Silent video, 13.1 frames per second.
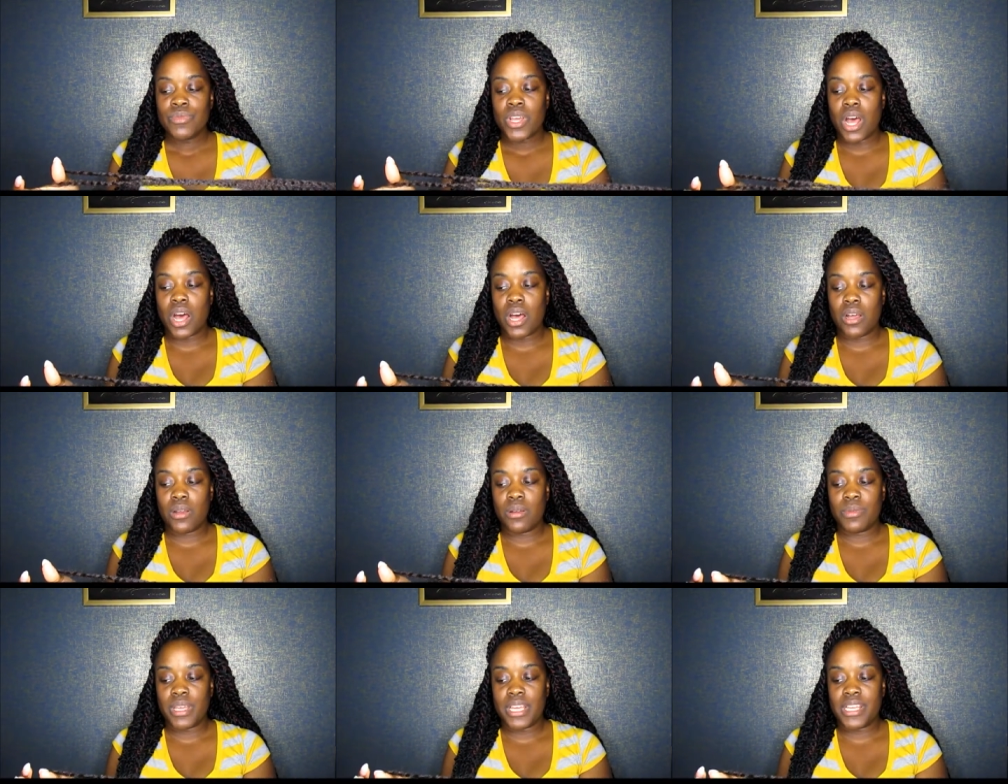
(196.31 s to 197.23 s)

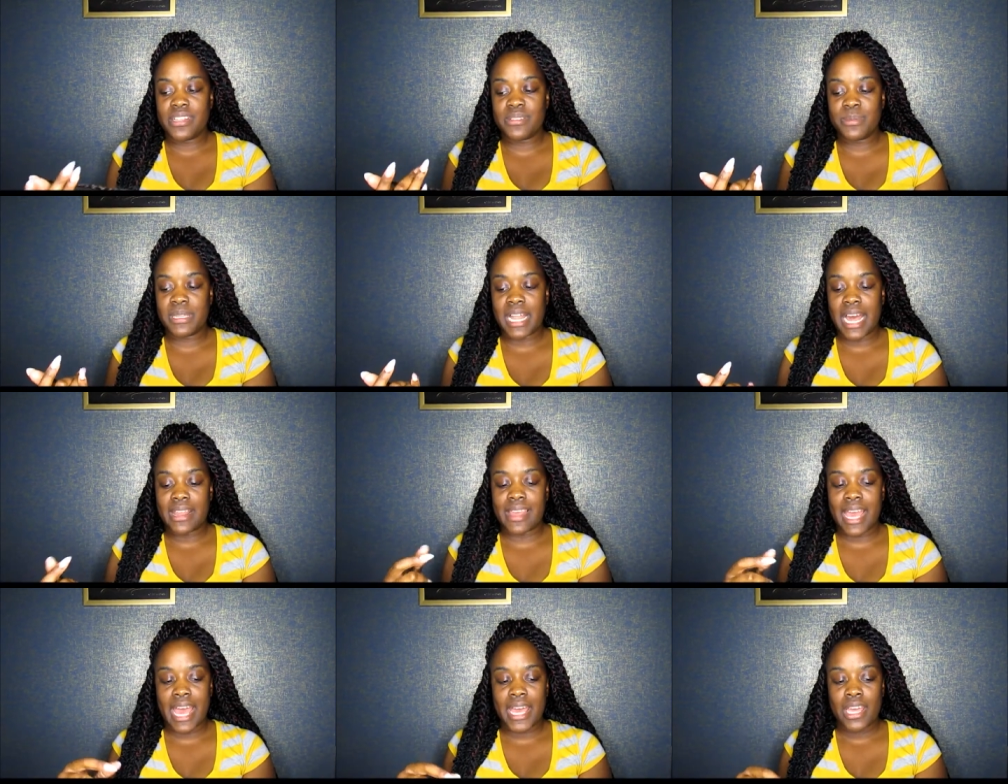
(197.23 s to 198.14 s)
it gives me like
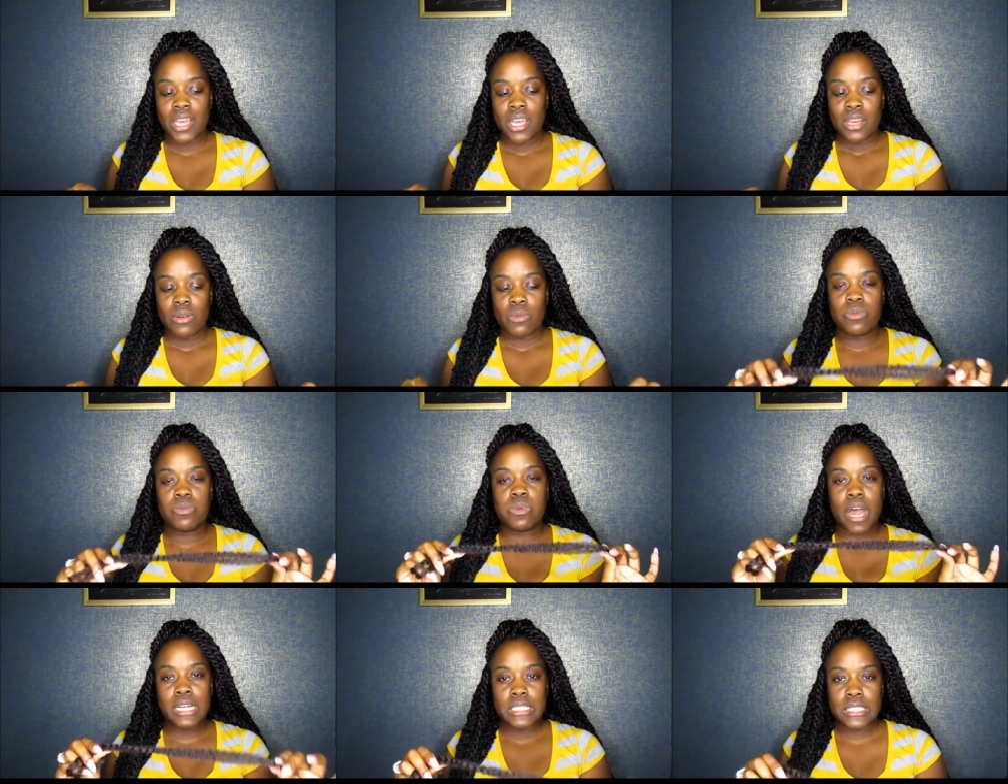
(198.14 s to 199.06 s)
that
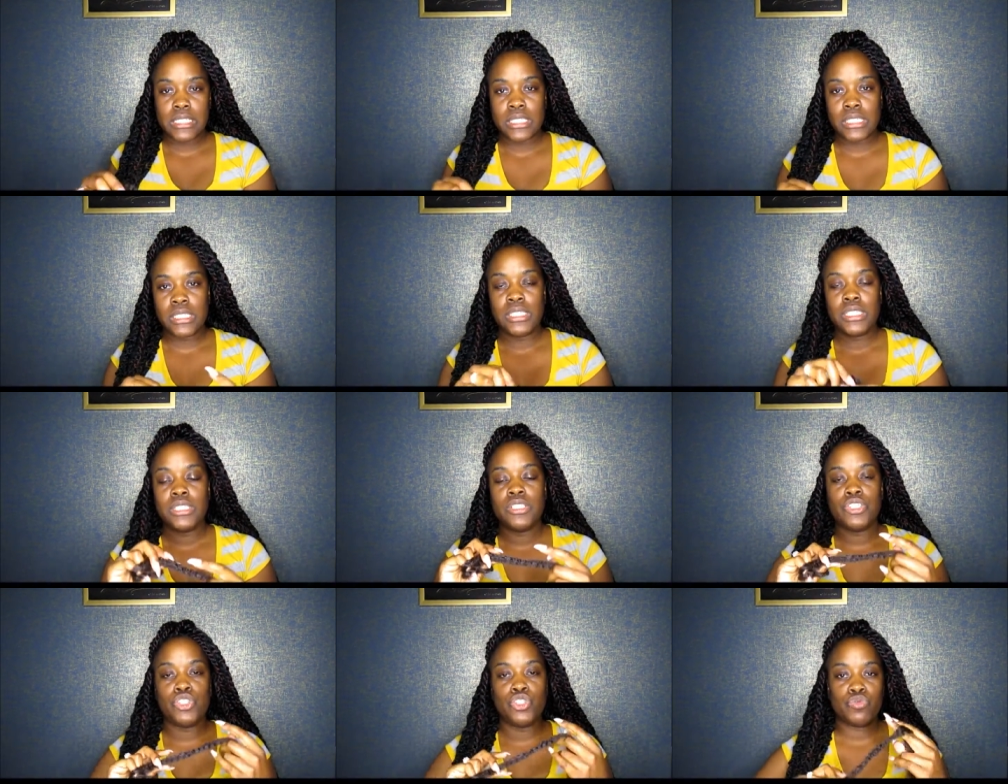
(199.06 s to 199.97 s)
Rasta
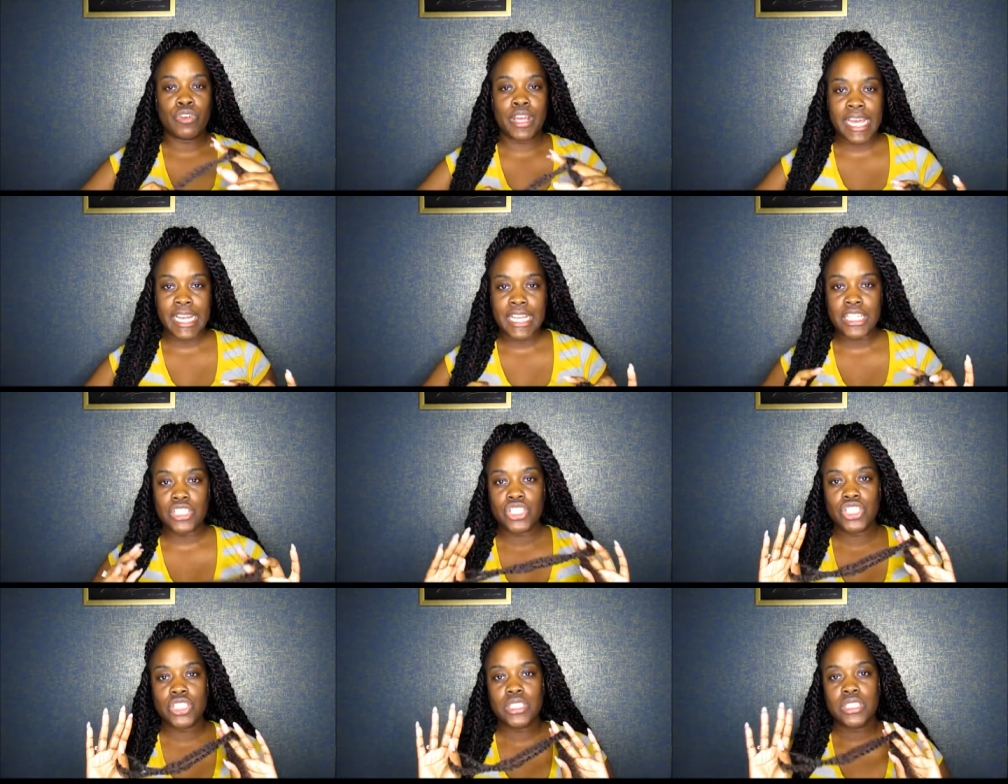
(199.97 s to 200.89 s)

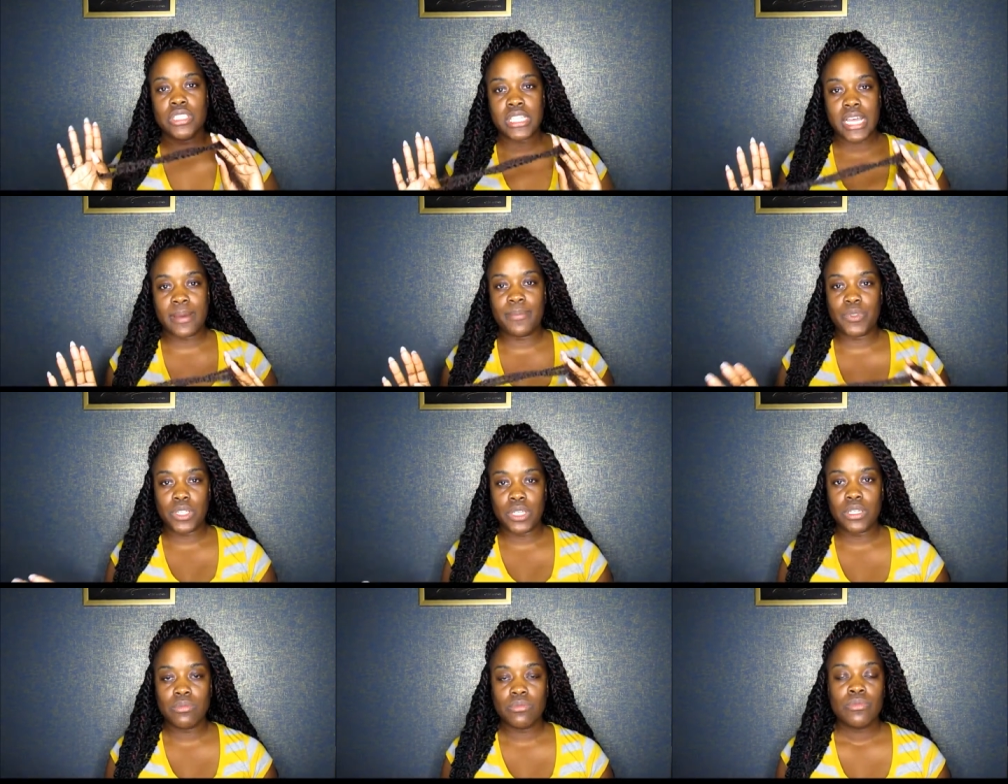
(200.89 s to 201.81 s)
dreadish type
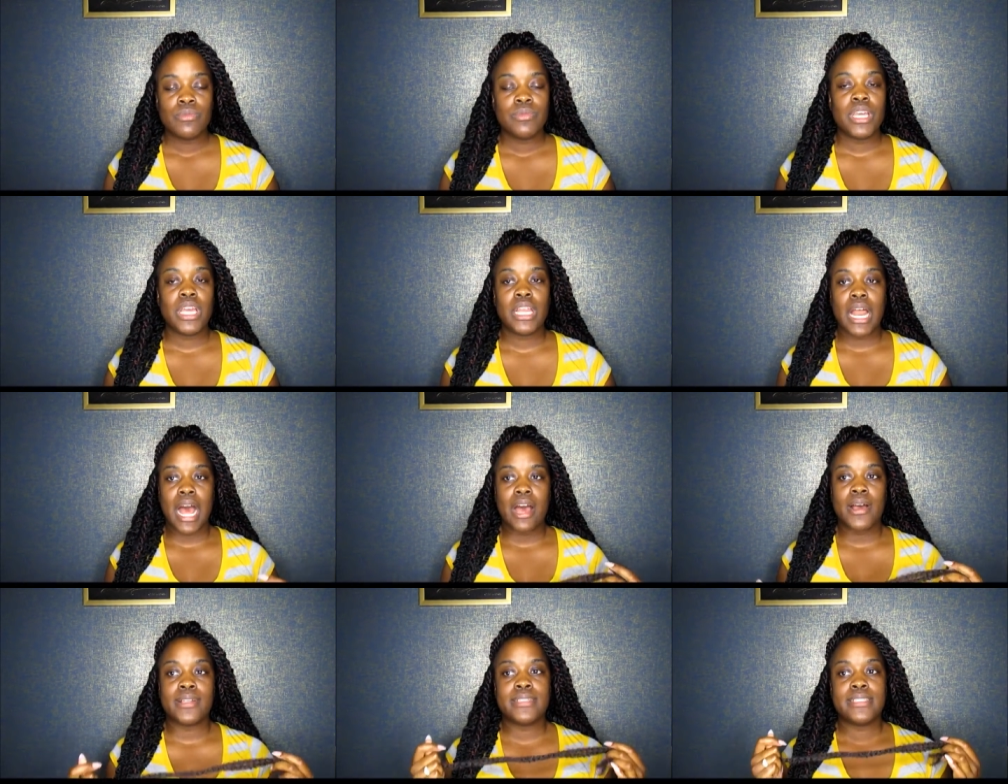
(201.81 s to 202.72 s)
look, and
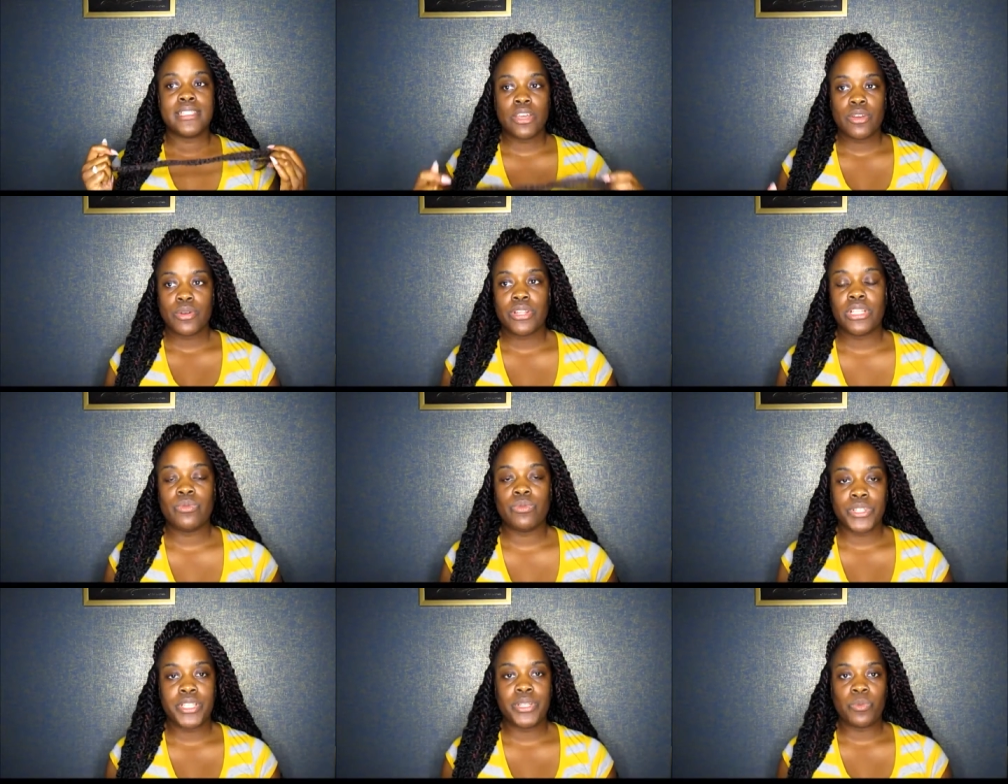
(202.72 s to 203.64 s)
I secretly
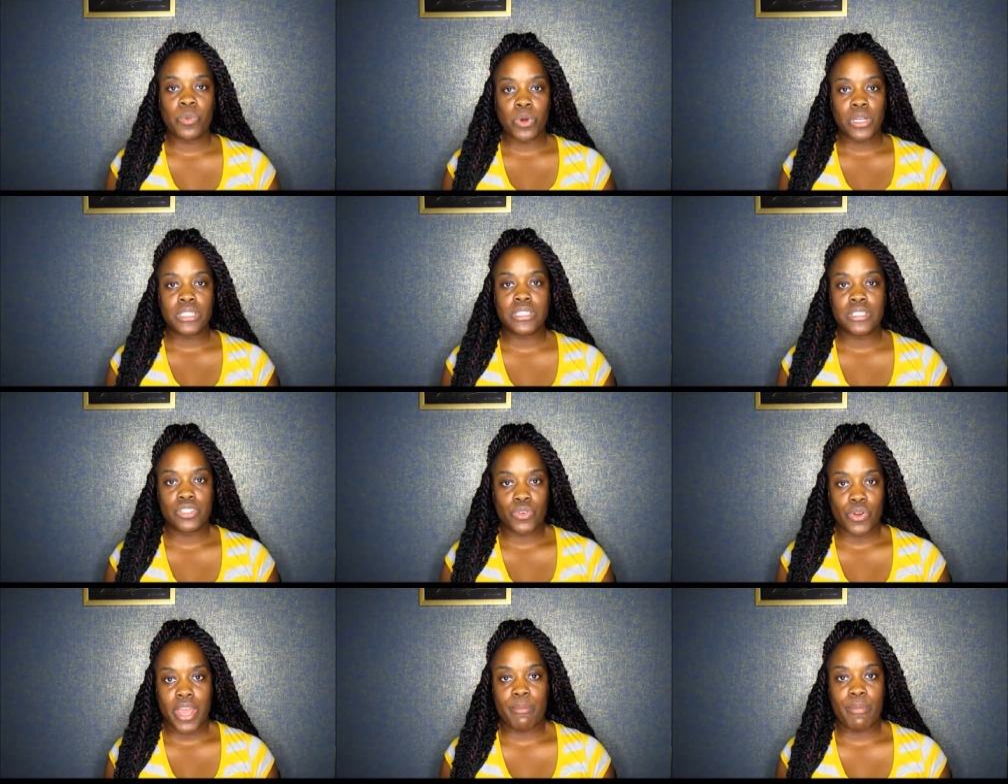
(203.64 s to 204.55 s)
really want to
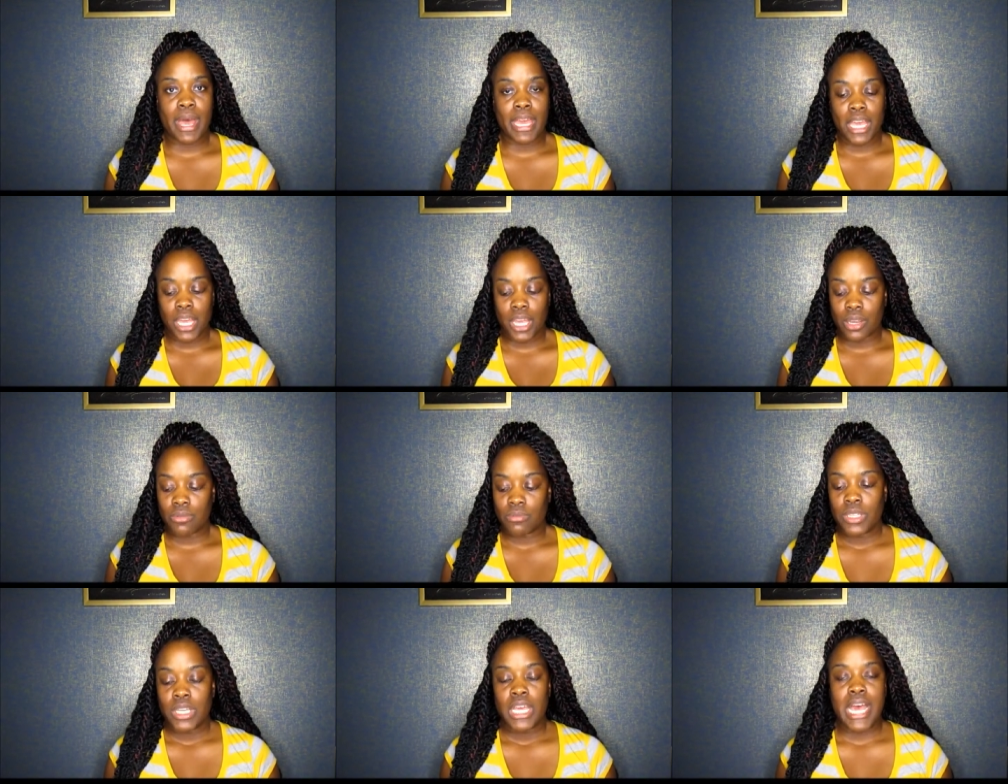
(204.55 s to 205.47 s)
dread my hair.
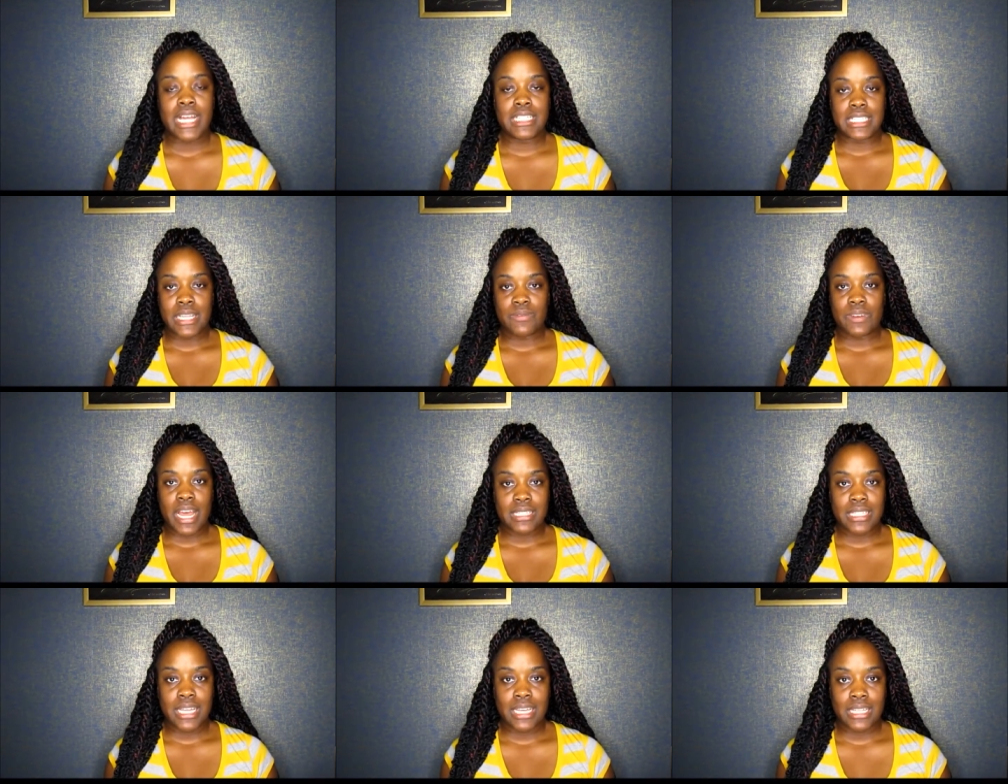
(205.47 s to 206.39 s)
I just have not
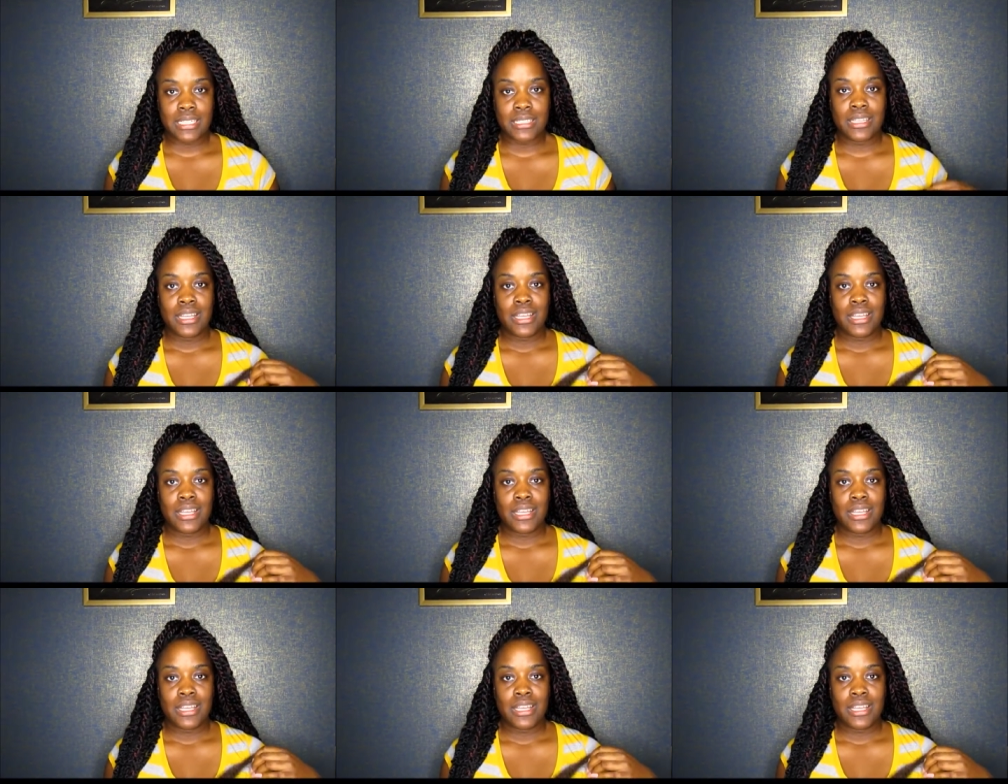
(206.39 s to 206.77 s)
taken